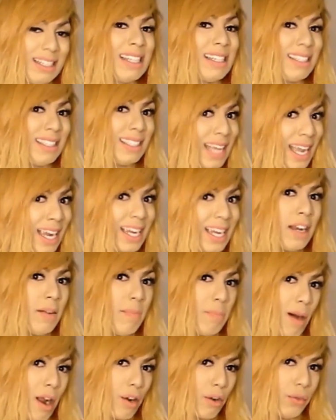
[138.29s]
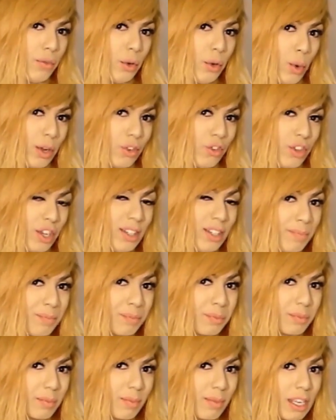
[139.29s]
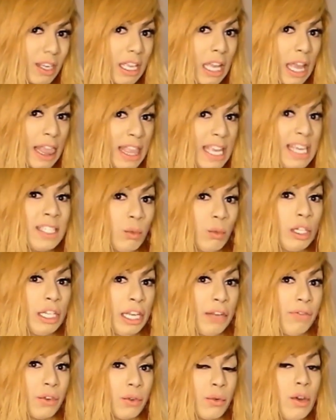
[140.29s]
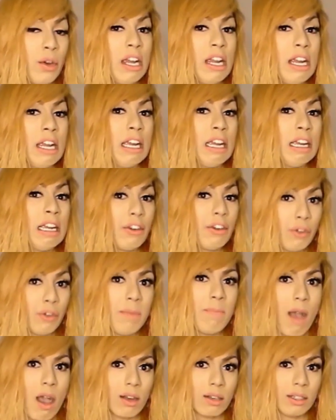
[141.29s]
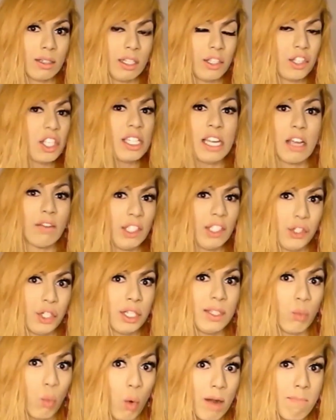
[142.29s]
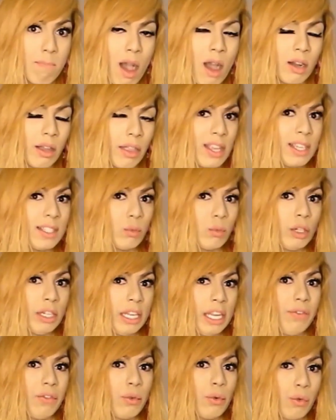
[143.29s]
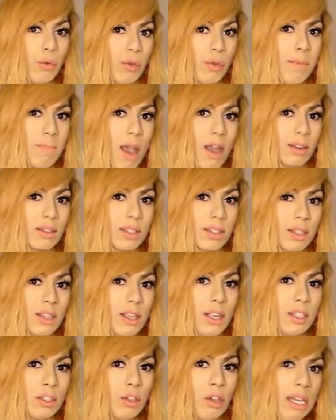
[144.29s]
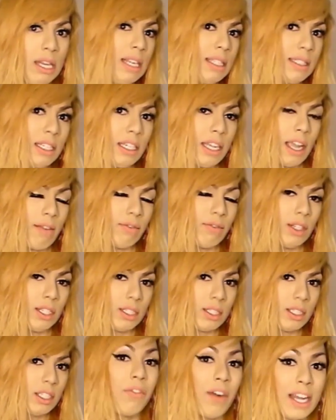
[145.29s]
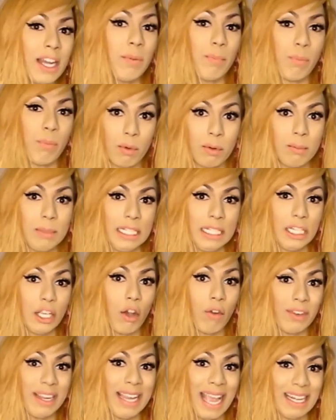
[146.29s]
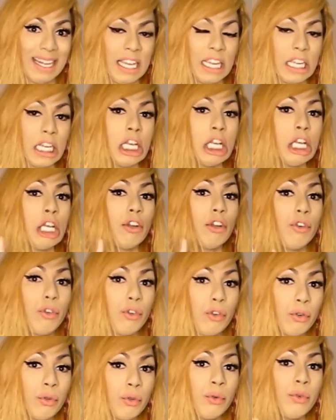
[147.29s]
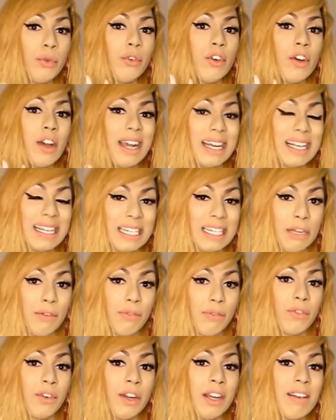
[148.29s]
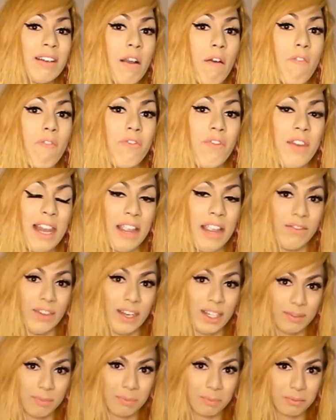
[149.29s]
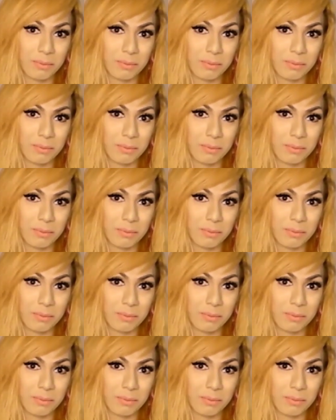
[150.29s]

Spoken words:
The second part of the question, this would give you 3 marks. Just now is just 1 mark. This would give you 3 marks. So listen carefully. Find the probability of getting 2 different flavor.